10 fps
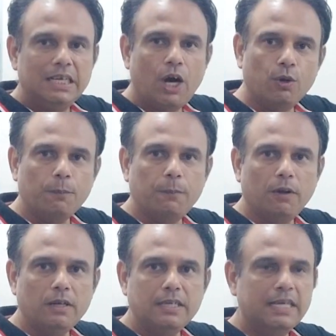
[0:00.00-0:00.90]
how to
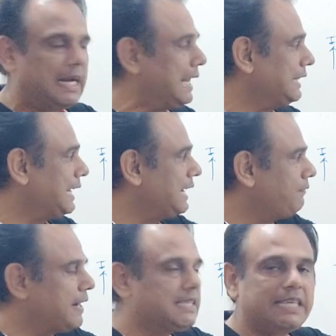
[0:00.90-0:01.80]
plot. And then if
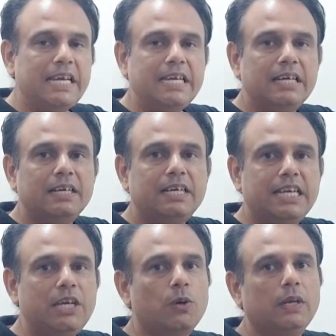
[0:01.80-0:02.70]
I say here
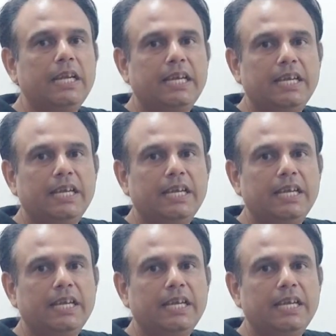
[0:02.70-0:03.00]
t only,